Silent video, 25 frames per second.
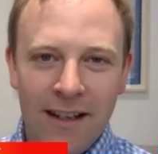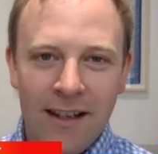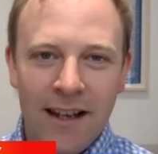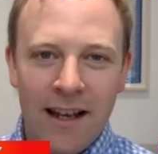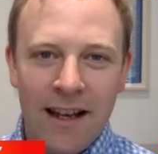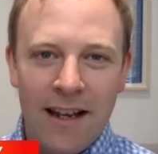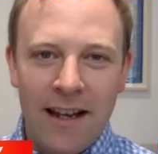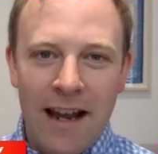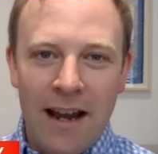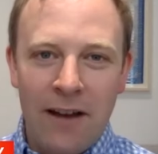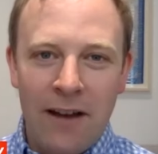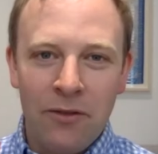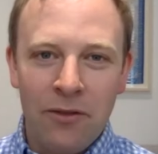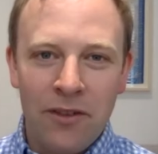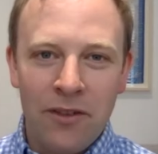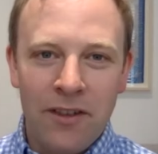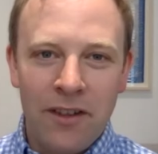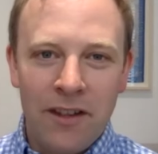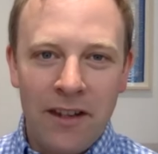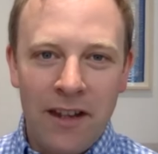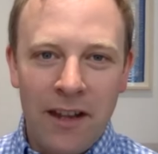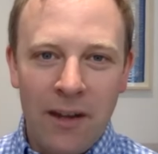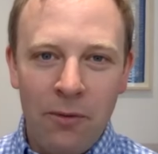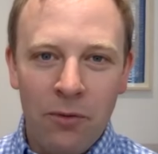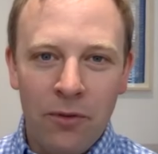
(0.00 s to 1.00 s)
announced
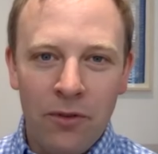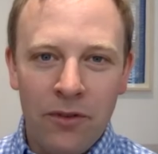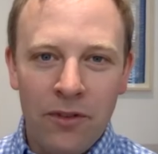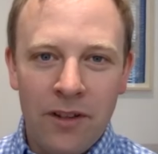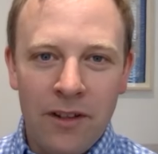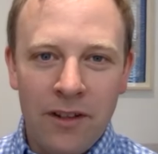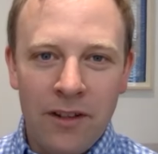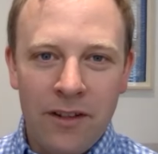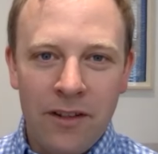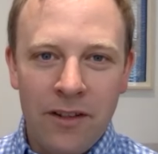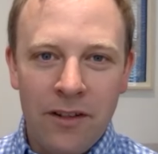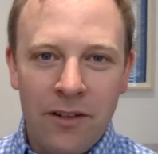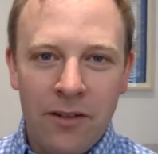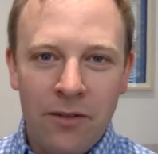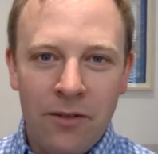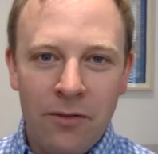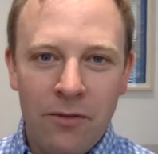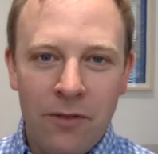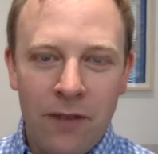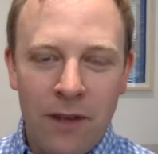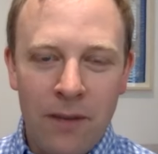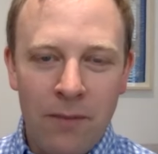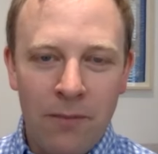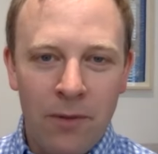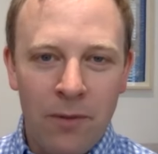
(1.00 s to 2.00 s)
that they wanted
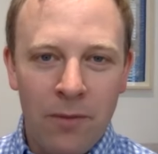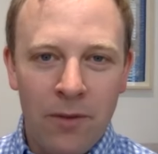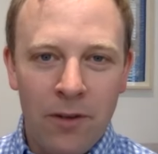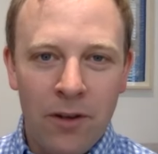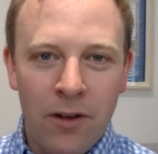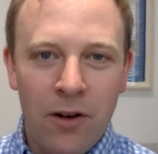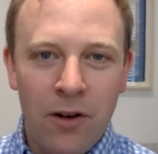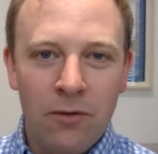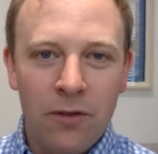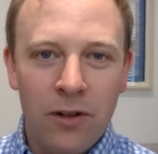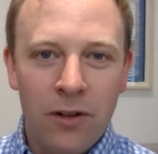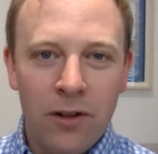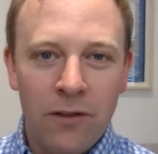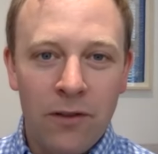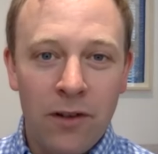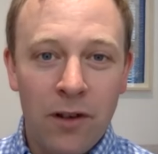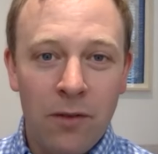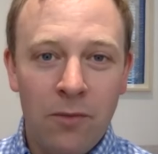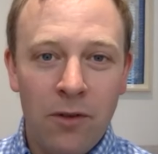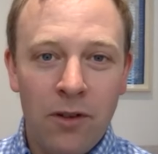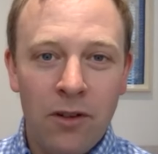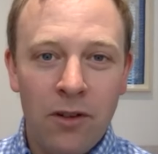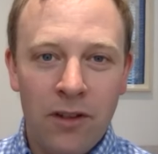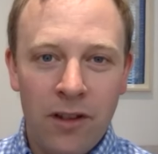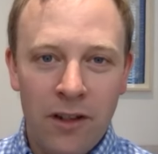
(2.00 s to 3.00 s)
to implement a whole load of
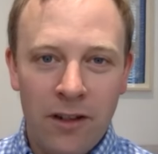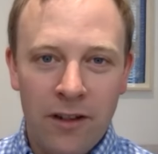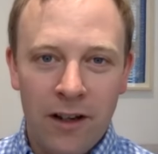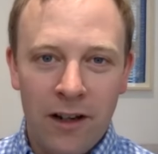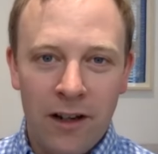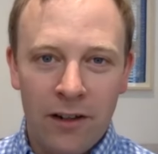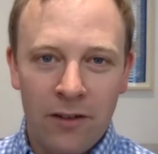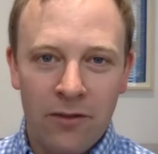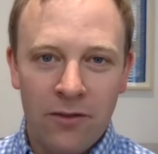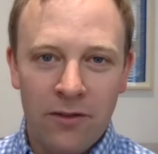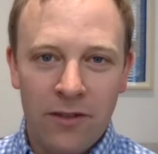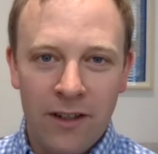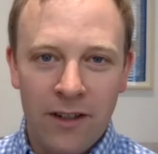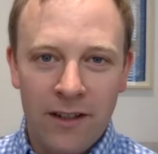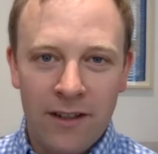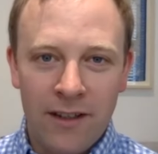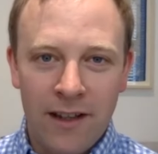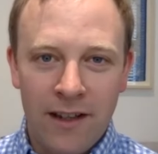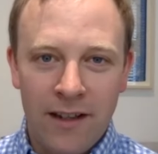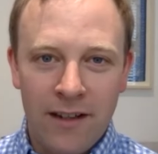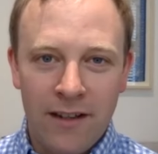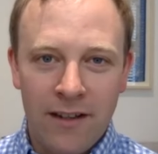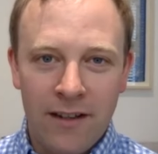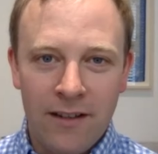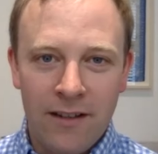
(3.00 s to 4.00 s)
community diagnostic
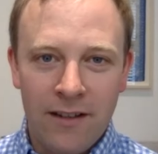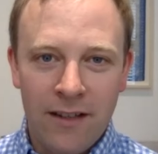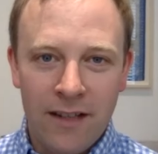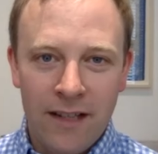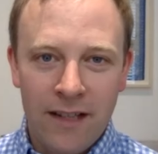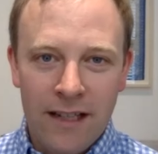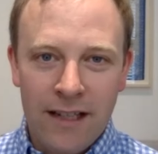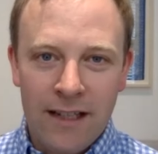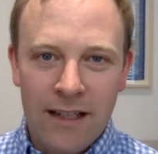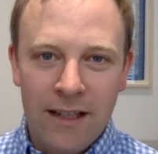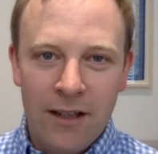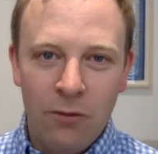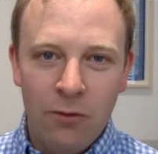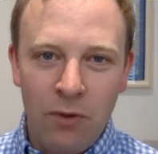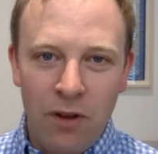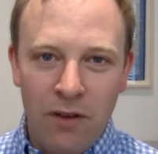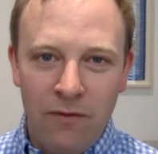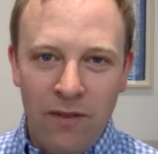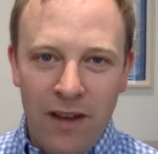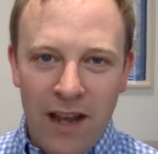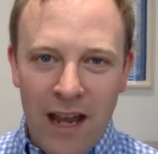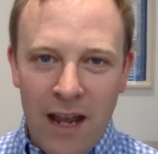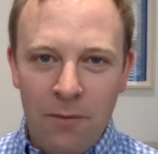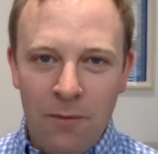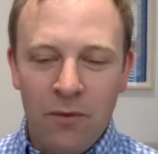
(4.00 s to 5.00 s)
centres with
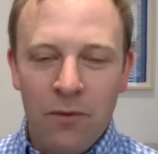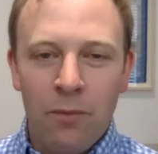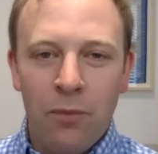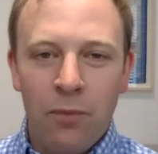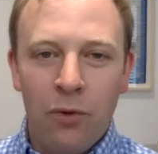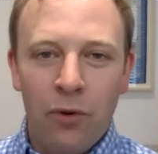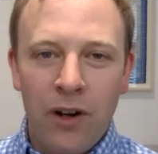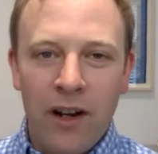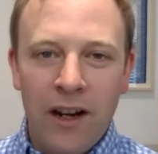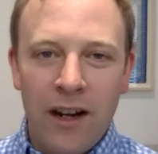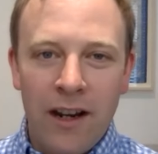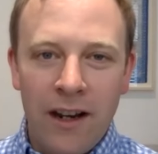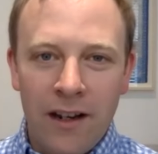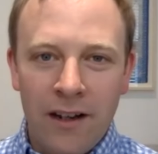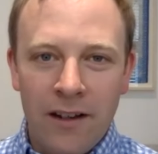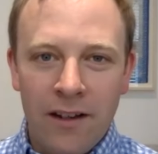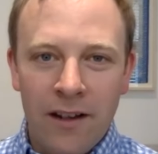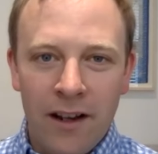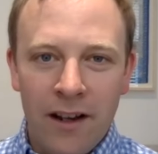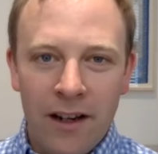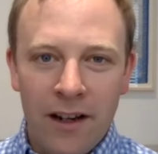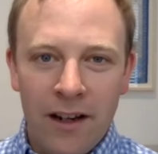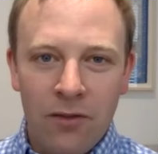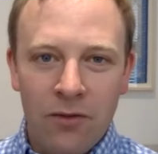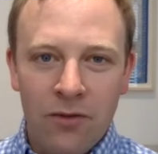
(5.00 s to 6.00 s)
the aim of bringing
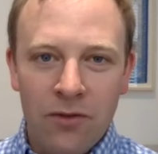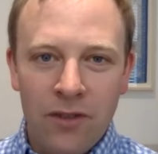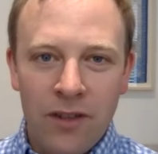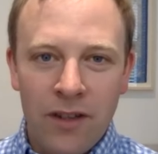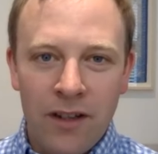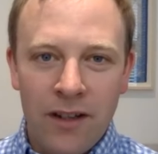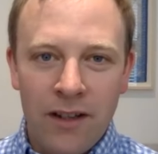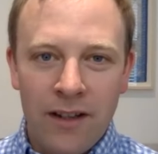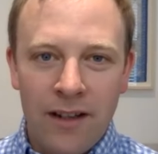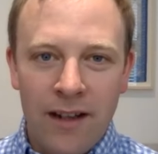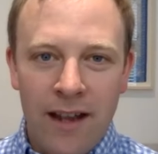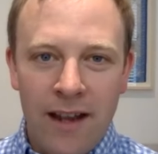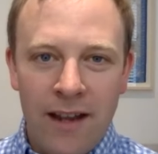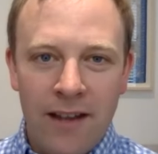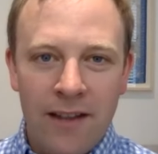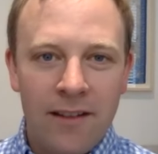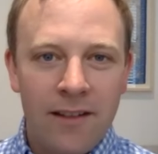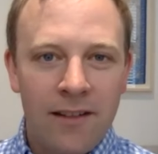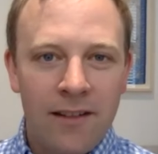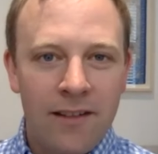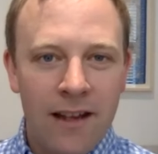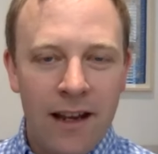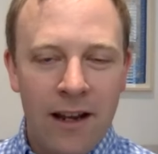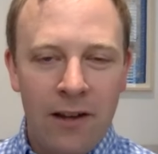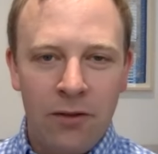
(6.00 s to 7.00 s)
diagnostic
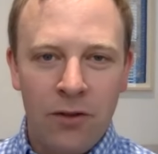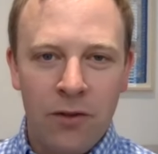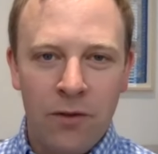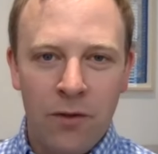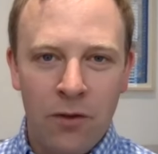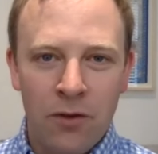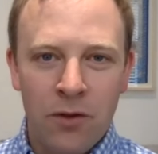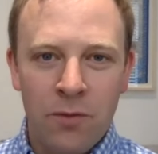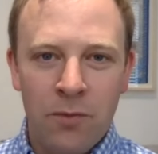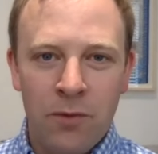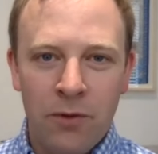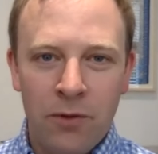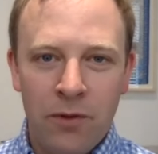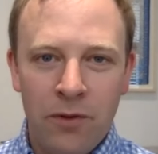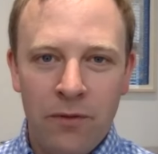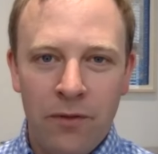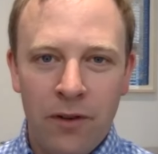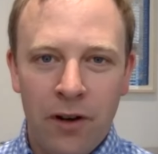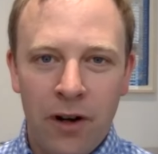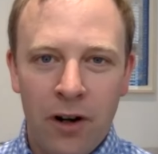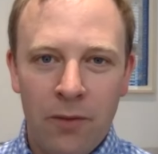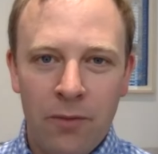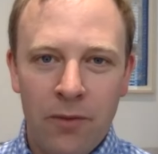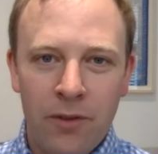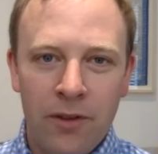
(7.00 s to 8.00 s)
tests out of hospital
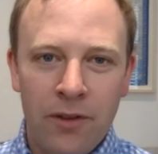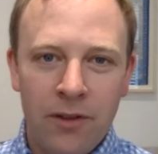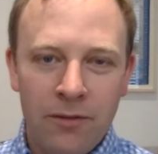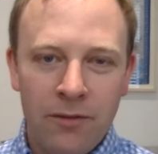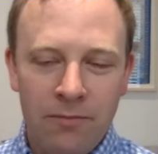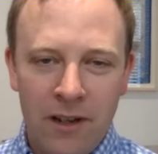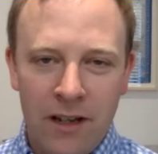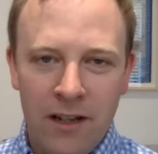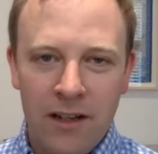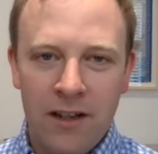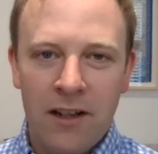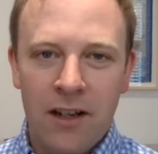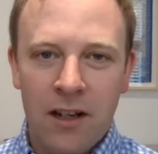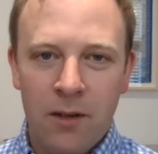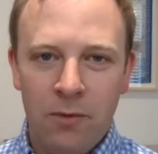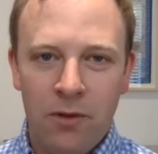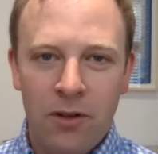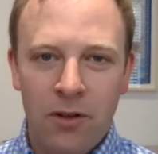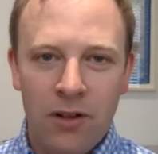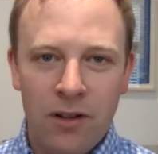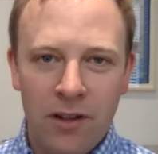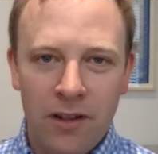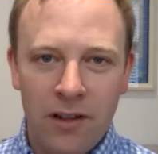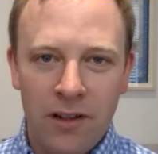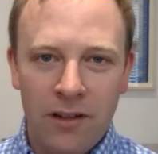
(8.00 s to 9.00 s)
environments into
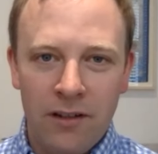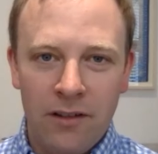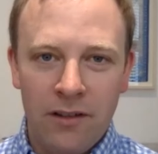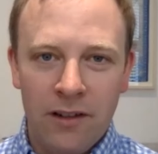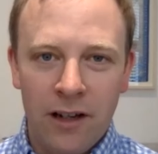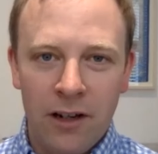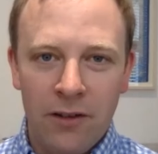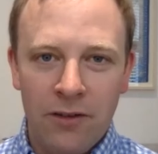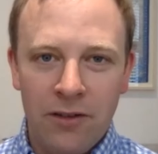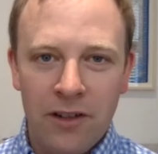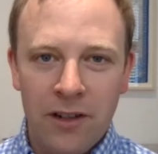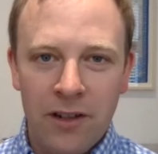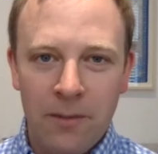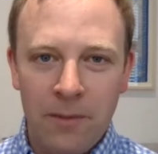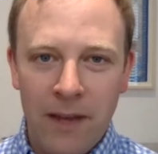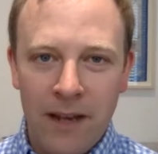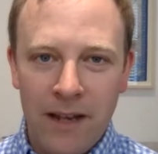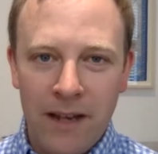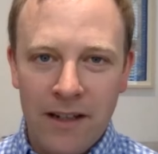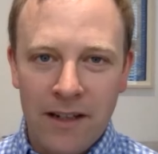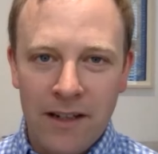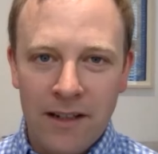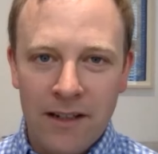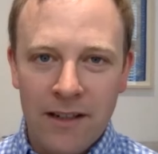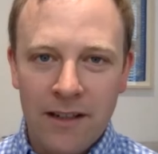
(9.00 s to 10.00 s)
communities closer to
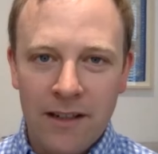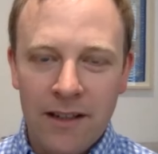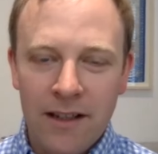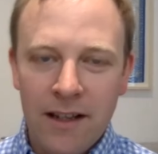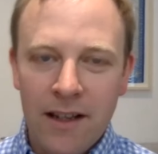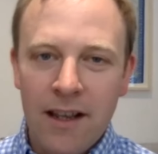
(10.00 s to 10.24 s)
patients